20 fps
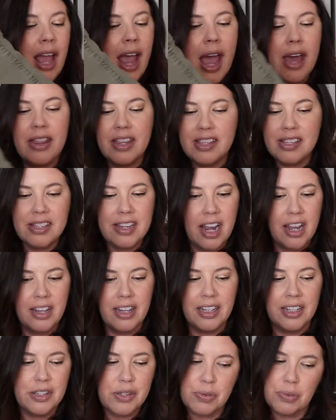and the
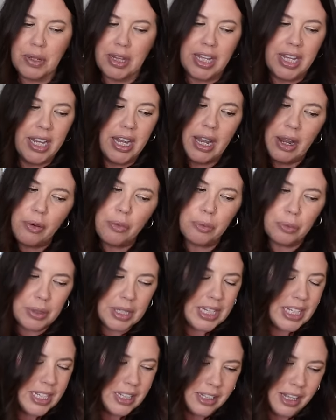styling is really,
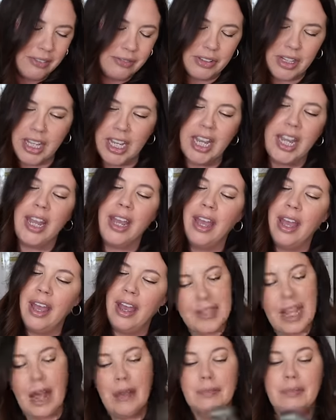really lovely.
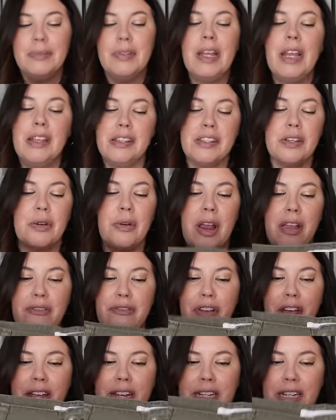Yeah, it's a
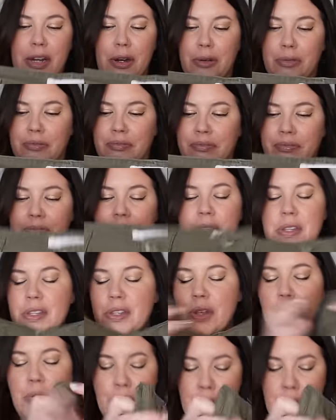great find here. So